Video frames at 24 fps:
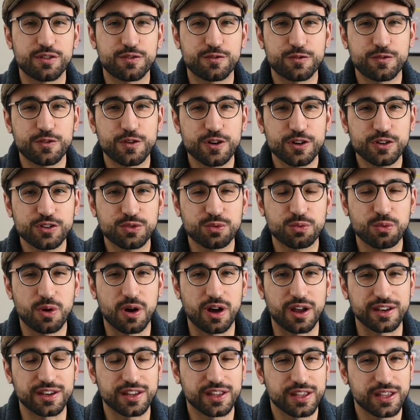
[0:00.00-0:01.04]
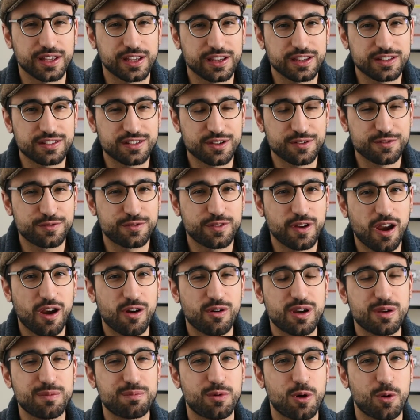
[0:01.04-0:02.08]
The first one is a
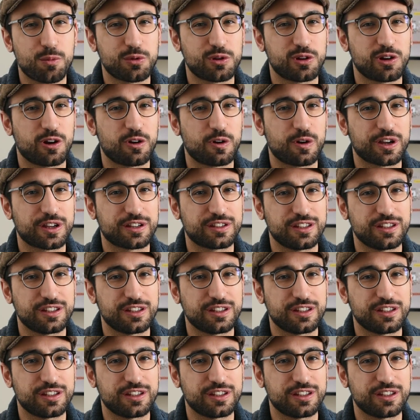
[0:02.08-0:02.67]
very popular